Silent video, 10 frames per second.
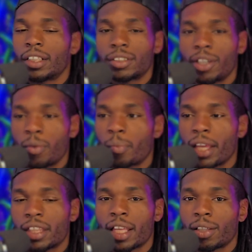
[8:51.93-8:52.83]
don't
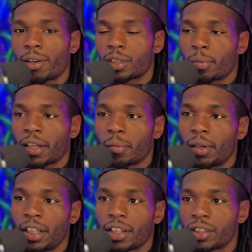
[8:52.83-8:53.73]
make that large amount of
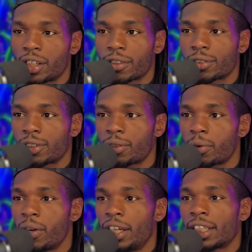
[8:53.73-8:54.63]
money a year
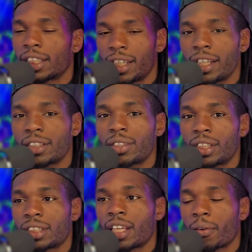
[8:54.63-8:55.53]
to get into
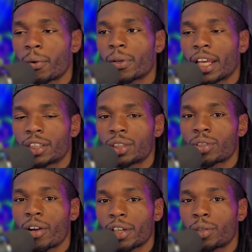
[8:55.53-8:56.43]
this network and
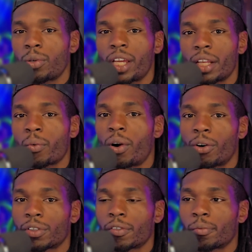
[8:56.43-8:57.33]
start creating wealth,